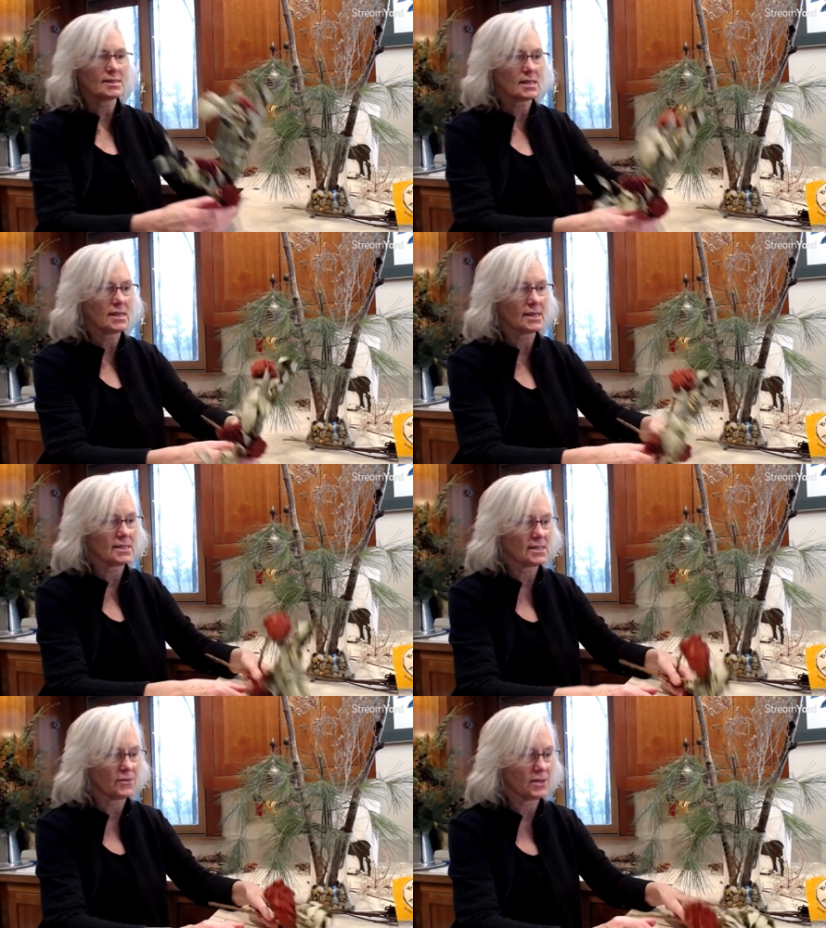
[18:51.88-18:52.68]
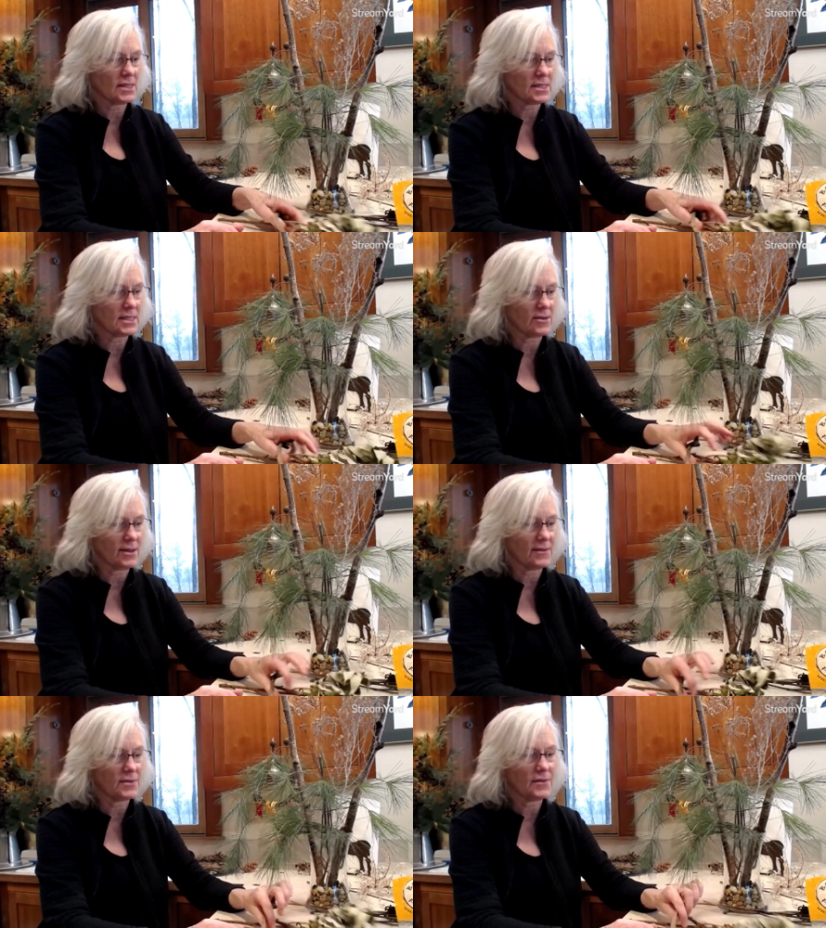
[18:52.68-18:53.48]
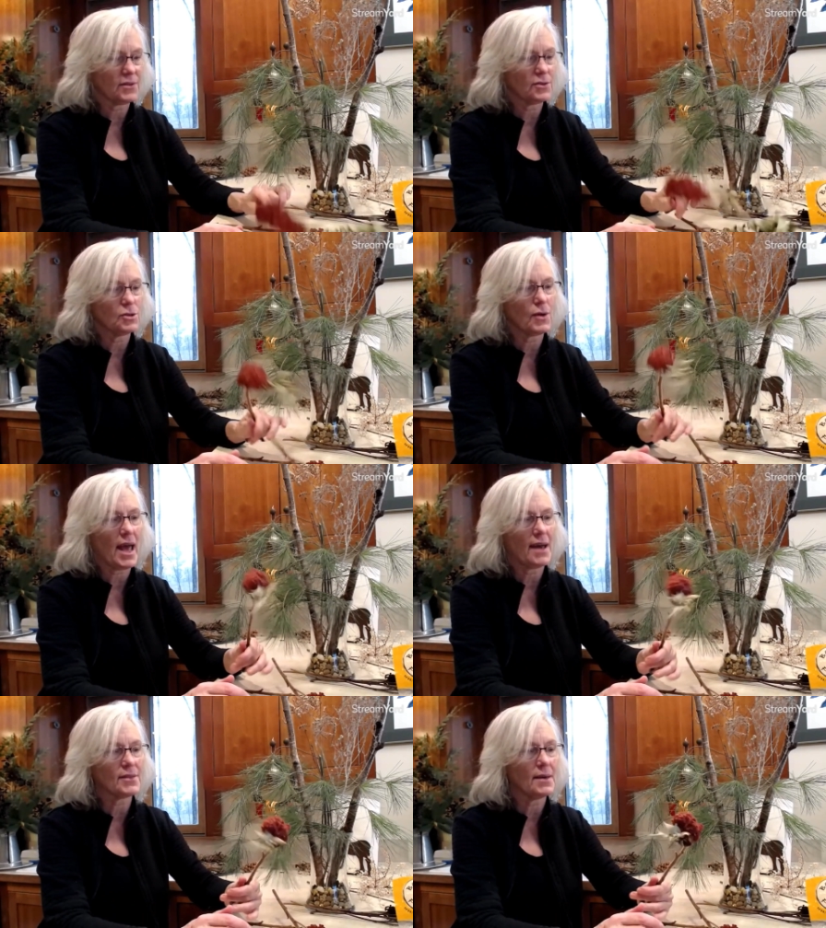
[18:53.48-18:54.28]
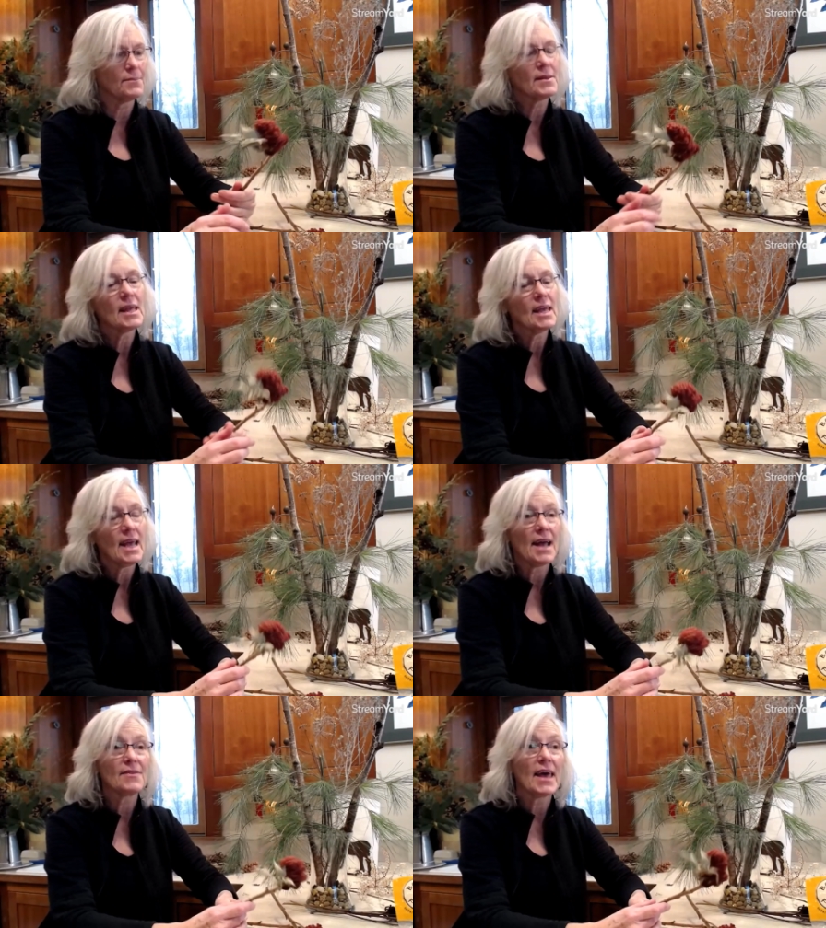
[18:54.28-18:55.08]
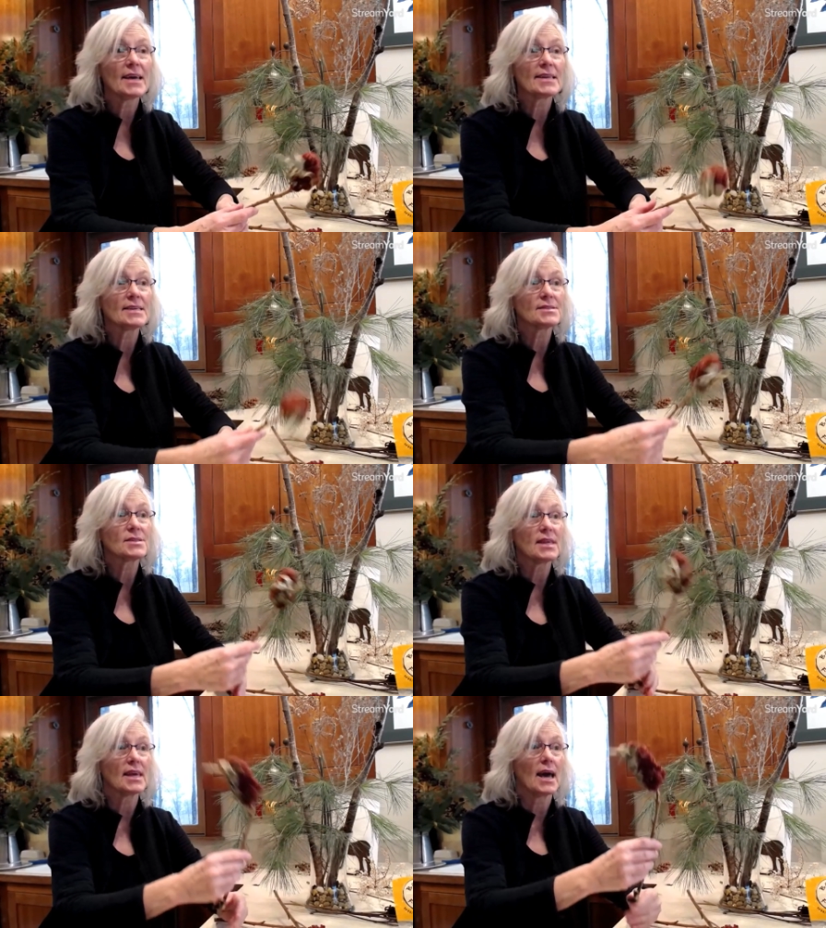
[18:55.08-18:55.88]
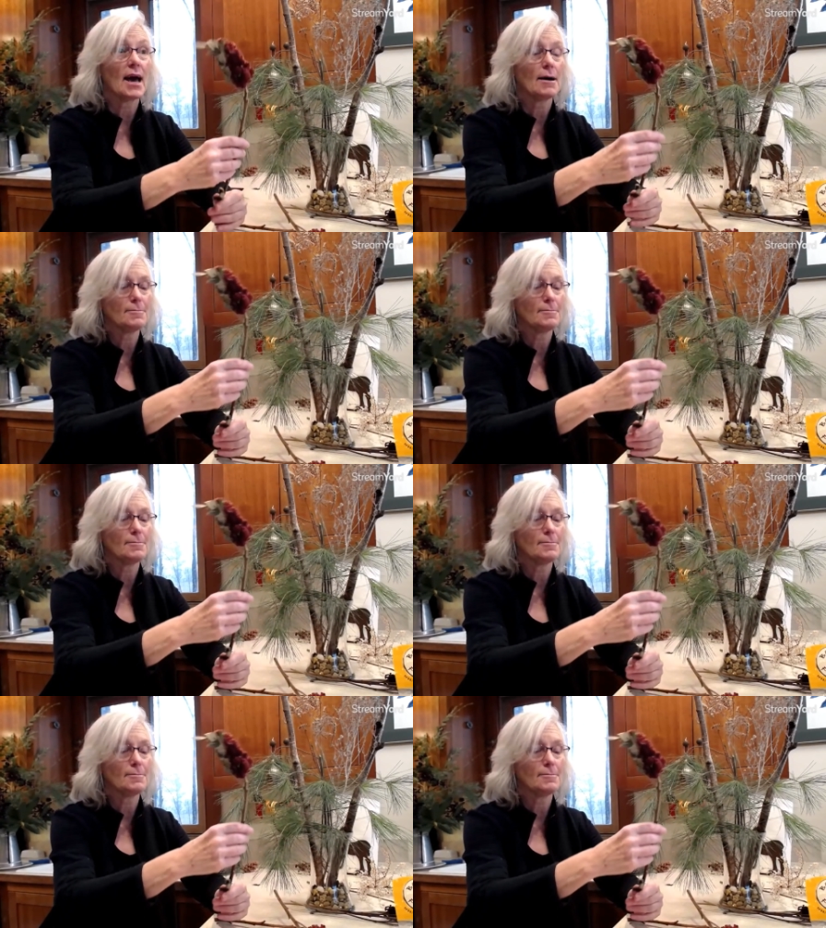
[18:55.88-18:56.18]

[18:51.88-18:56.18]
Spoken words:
late to collect these for this year, even if you do have them, and that is the,